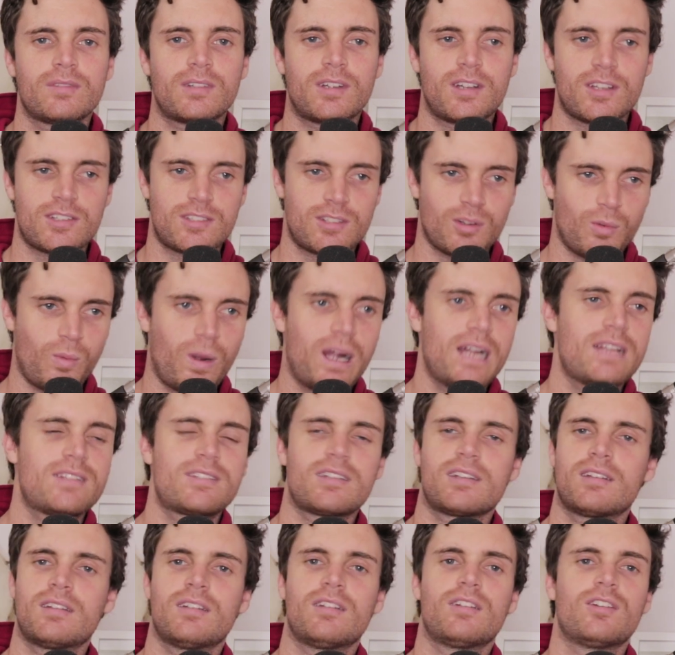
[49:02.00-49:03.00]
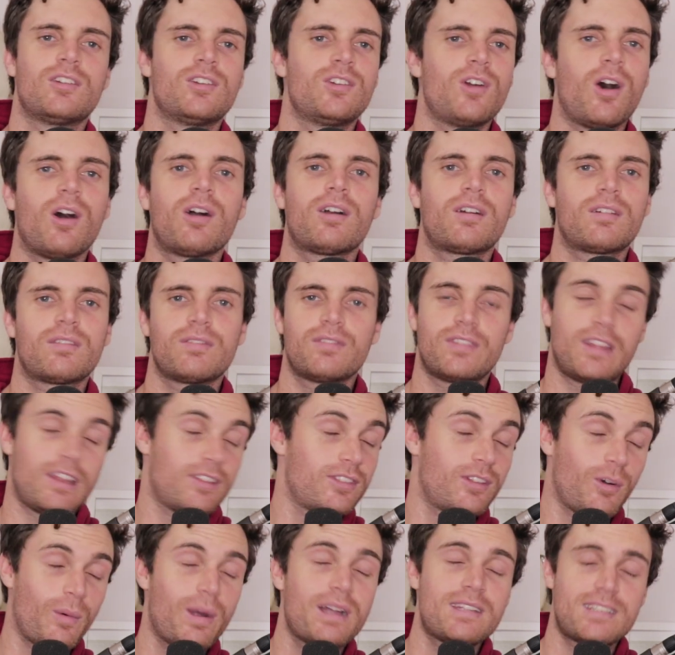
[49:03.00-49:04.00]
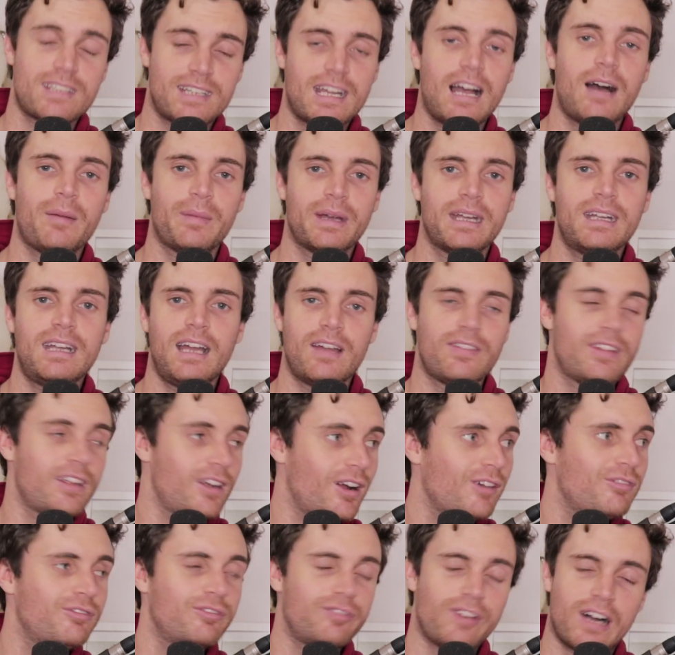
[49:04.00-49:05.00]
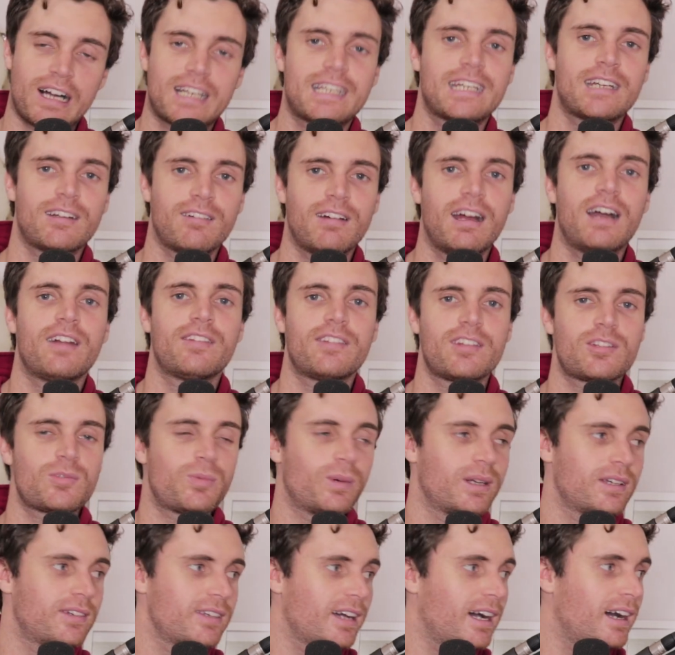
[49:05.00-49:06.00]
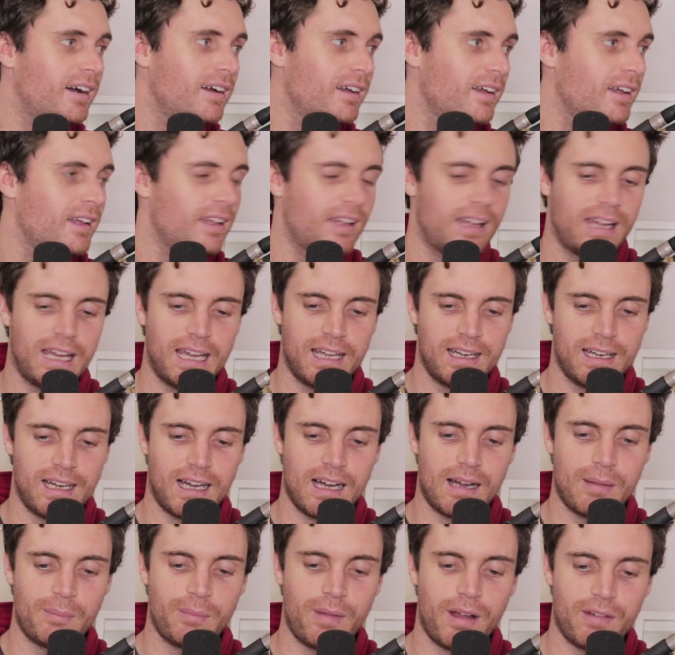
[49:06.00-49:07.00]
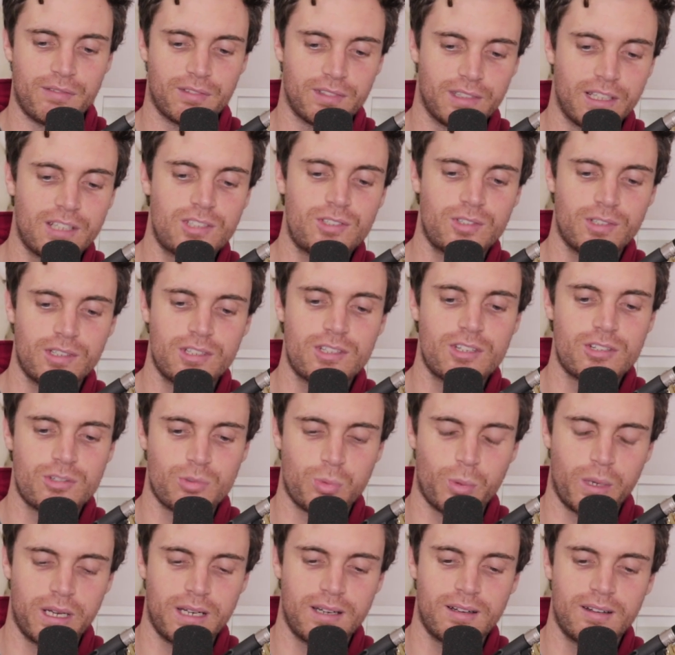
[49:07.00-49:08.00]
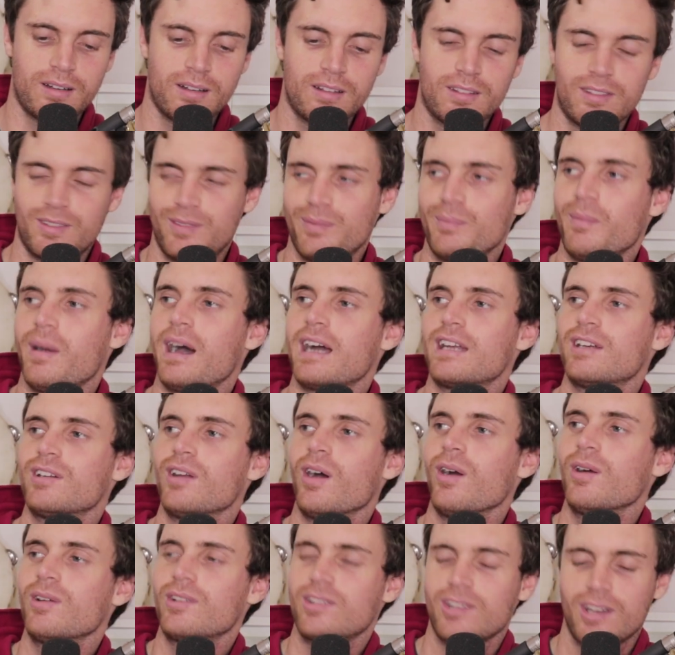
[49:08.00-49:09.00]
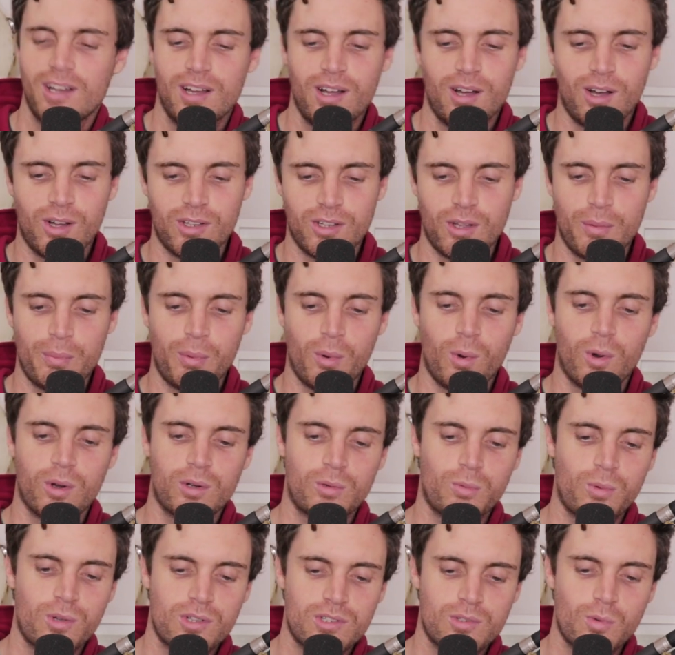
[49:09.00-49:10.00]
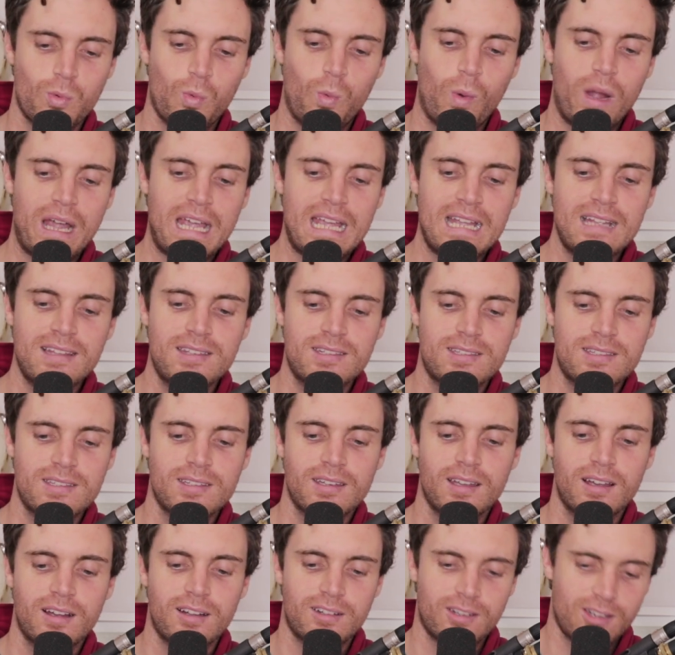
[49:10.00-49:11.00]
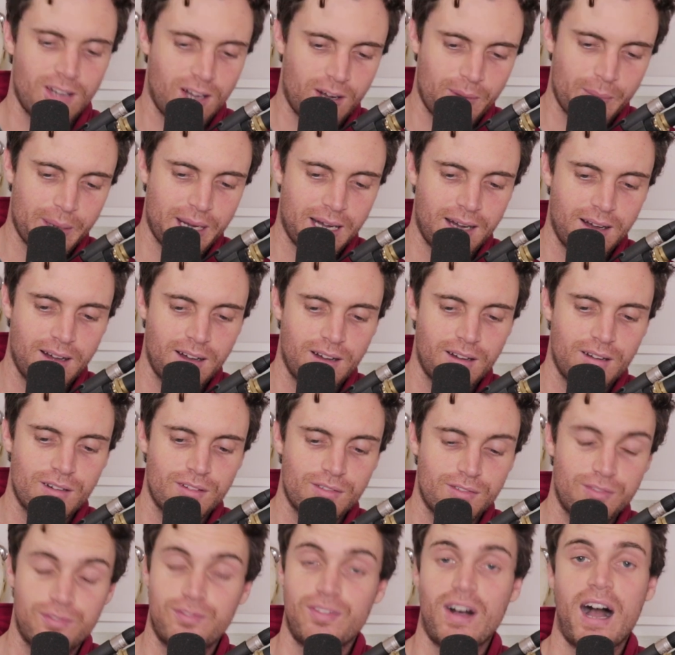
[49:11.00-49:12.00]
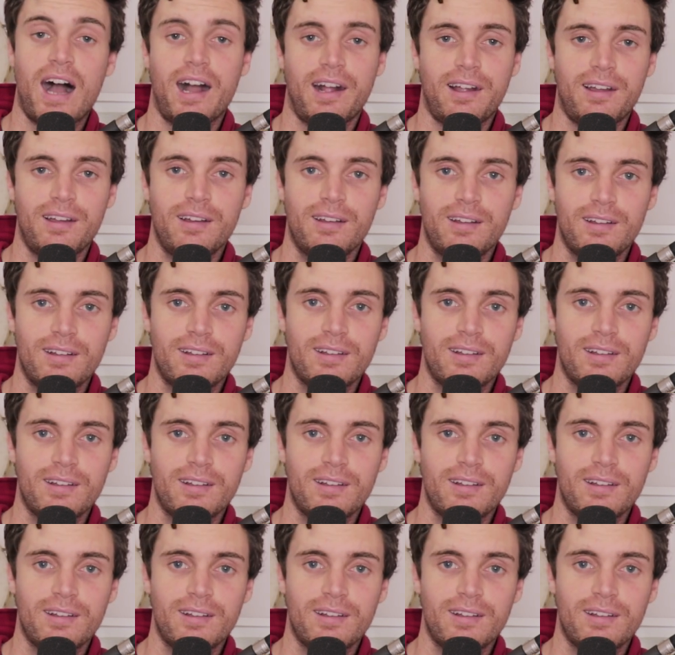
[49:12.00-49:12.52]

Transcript: because the weeds are coming, and they're not fucking around this winter. And I've literally just written, my note on the board was weeds, fuck.